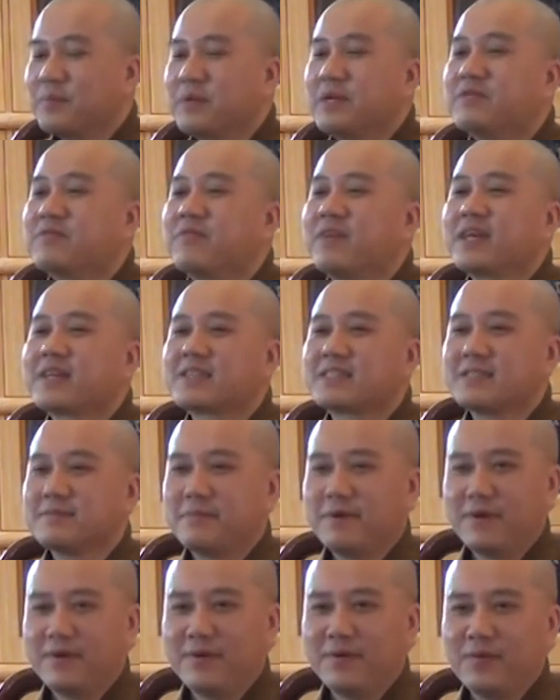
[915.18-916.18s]
Be
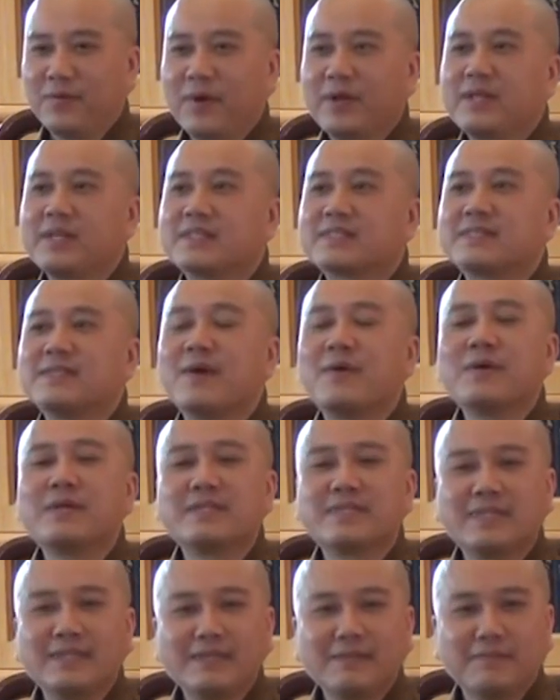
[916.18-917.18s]
flexible. When it's
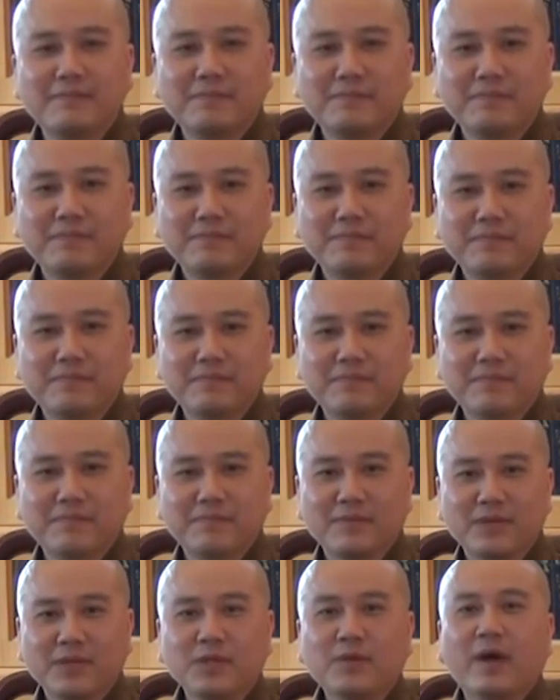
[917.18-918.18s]
noisy,
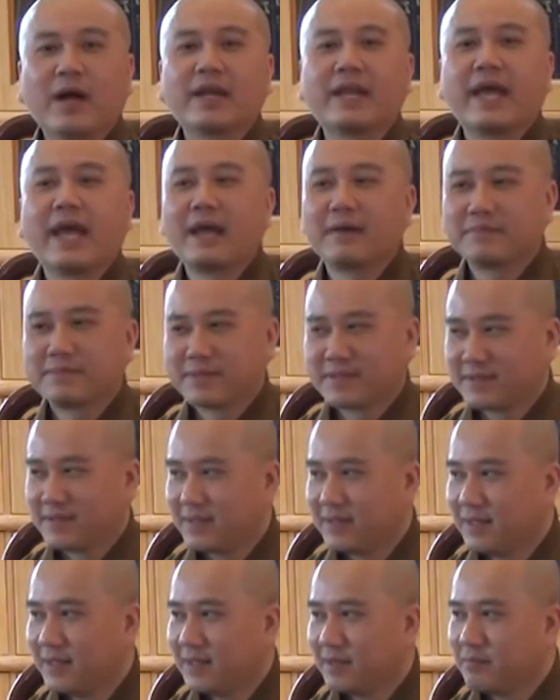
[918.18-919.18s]
you adapt.
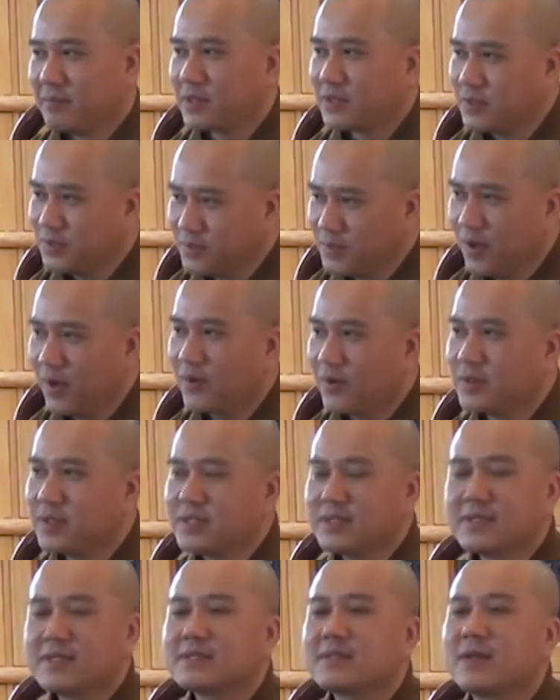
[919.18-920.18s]
But you know
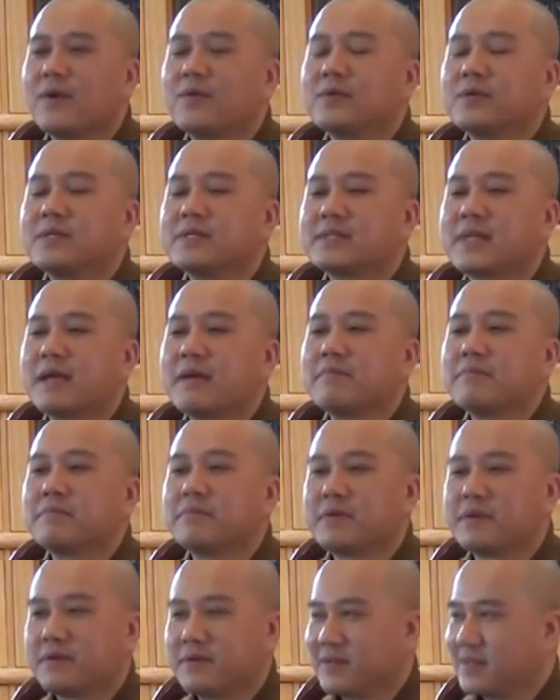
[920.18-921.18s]
this is only
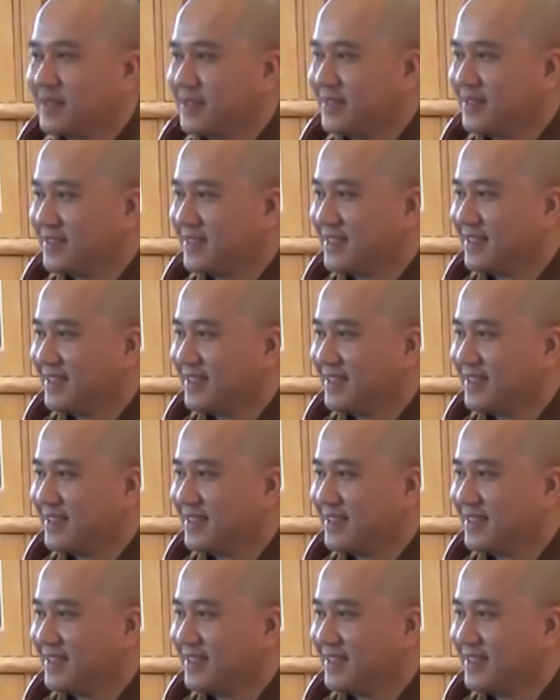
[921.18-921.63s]
temporary.